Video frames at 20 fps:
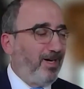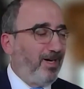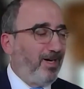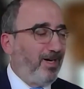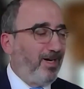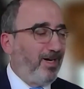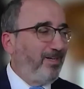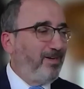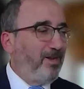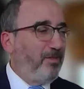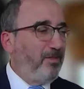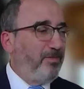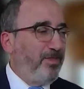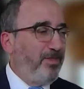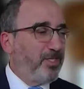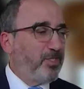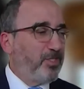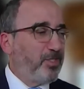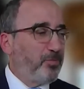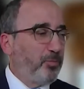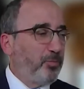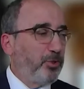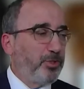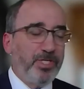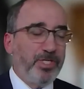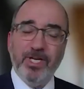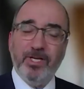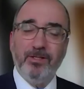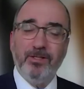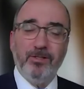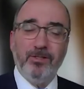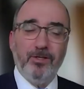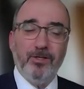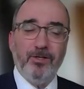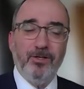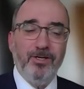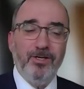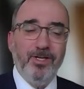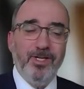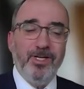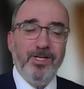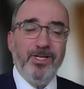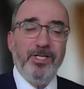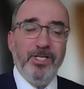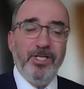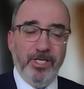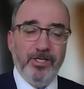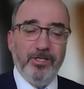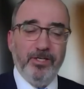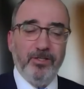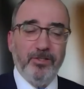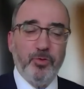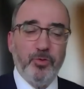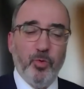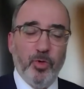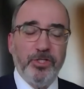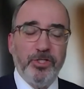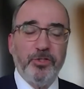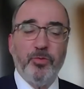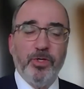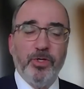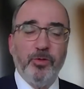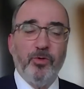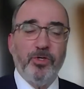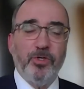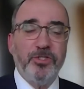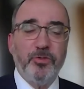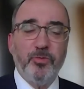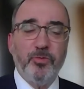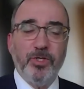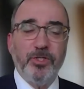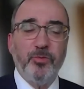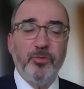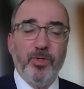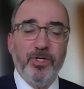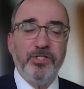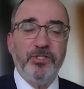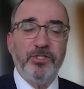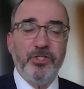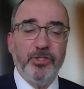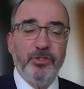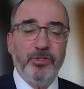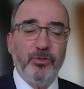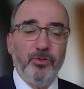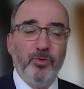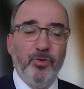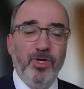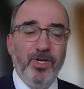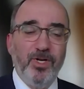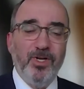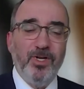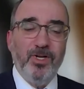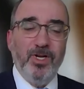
in this particular year, 2021 to 2022,